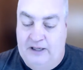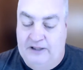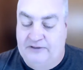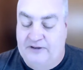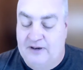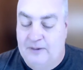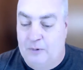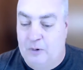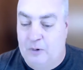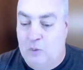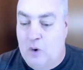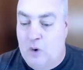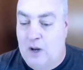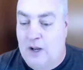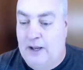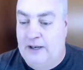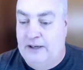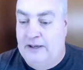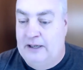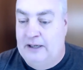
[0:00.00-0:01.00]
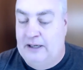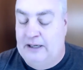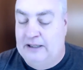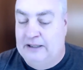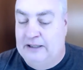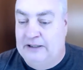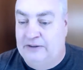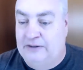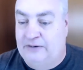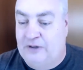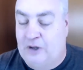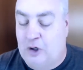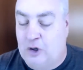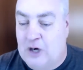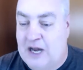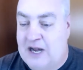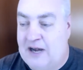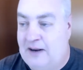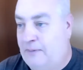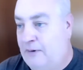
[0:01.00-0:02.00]
number one is
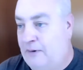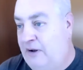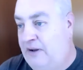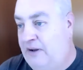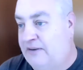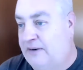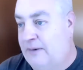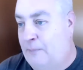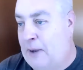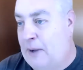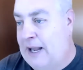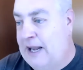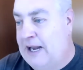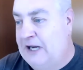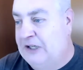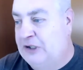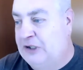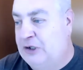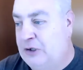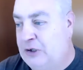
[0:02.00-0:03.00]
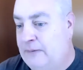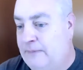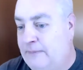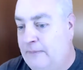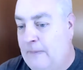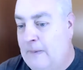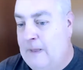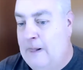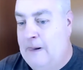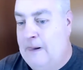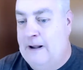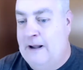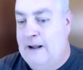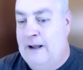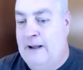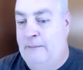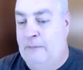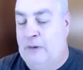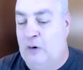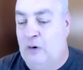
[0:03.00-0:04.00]
create at least a page.
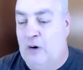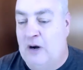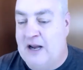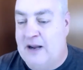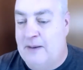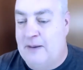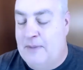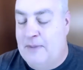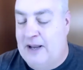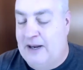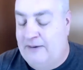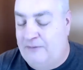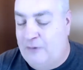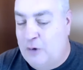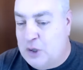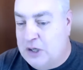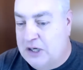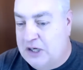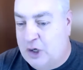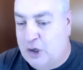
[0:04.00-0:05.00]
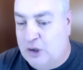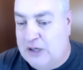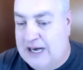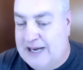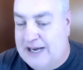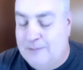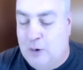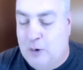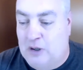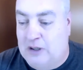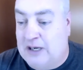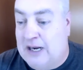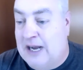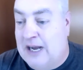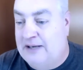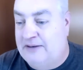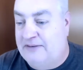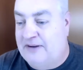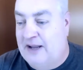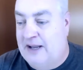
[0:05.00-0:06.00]
I recommend, if you can create more
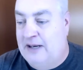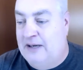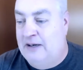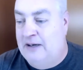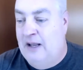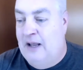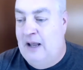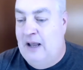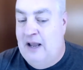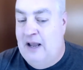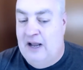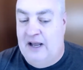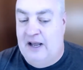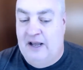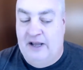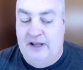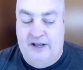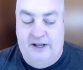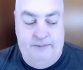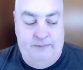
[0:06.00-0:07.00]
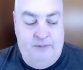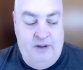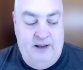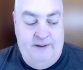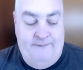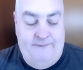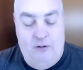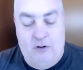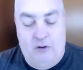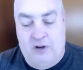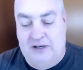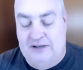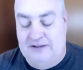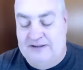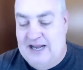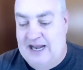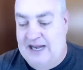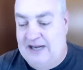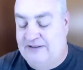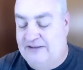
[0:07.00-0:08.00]
content, you can
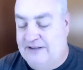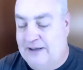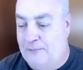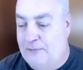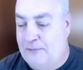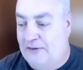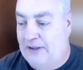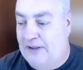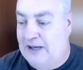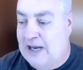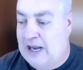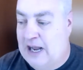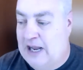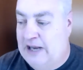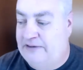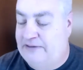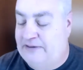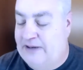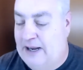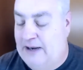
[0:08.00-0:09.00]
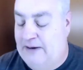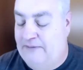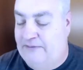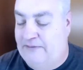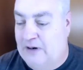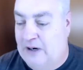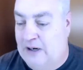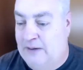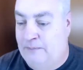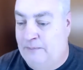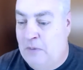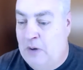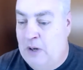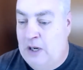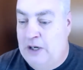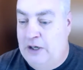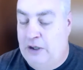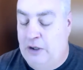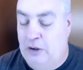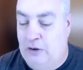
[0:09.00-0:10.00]
take some of the content from
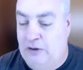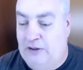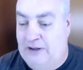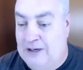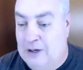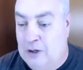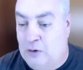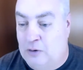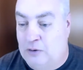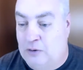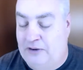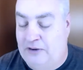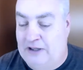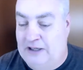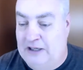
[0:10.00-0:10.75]
the old